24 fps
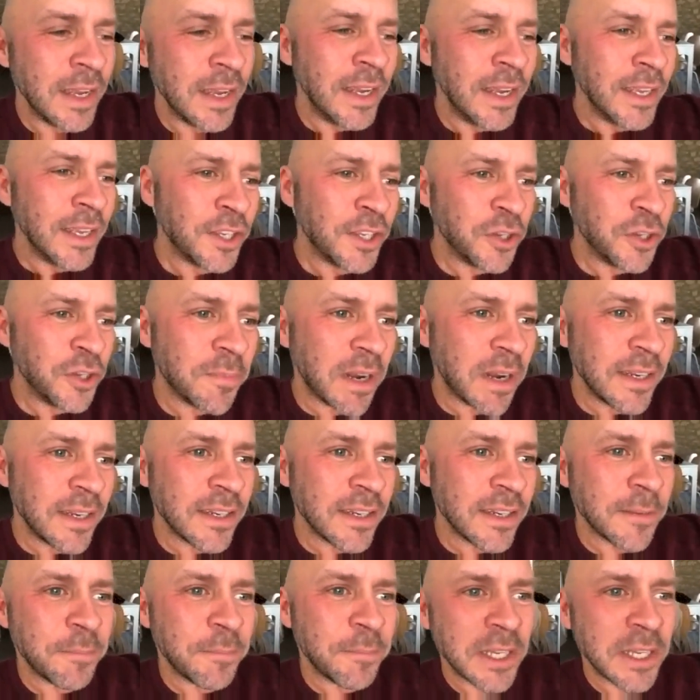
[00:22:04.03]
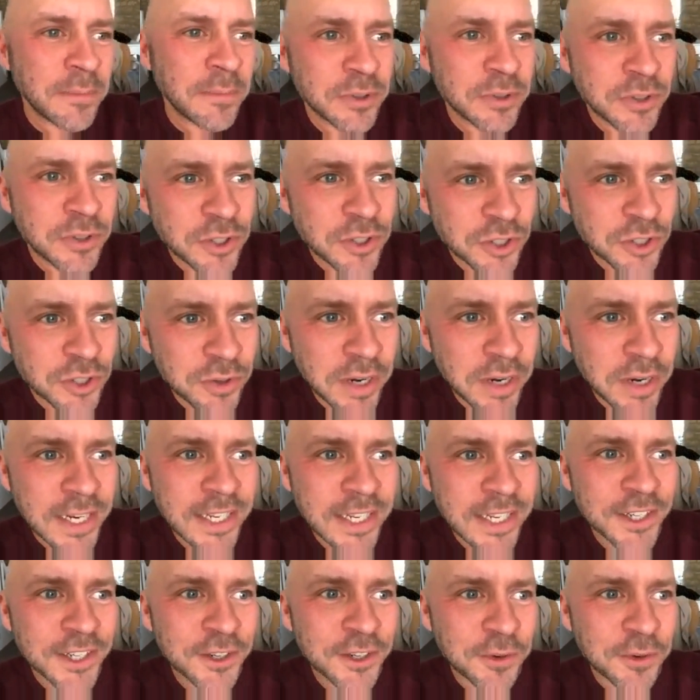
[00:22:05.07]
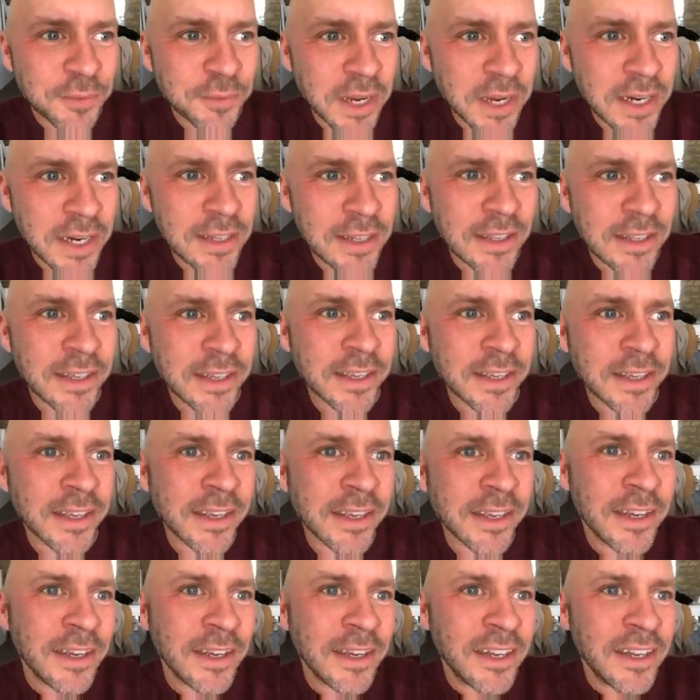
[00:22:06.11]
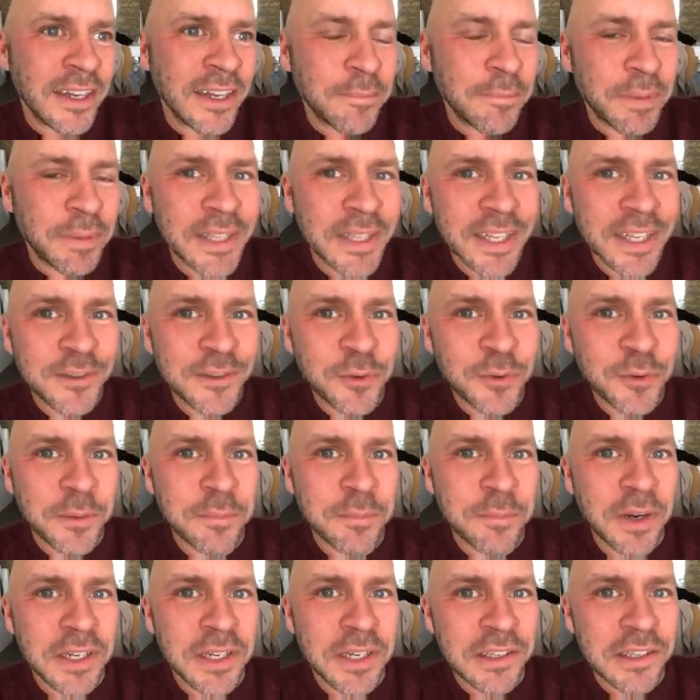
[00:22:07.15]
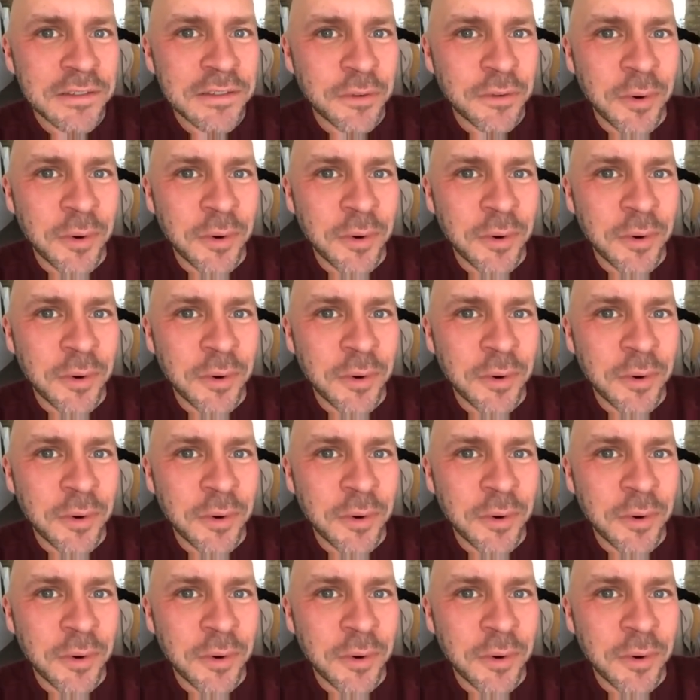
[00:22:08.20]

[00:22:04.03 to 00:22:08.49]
You might not be able to trade it directly, but that's what money's for.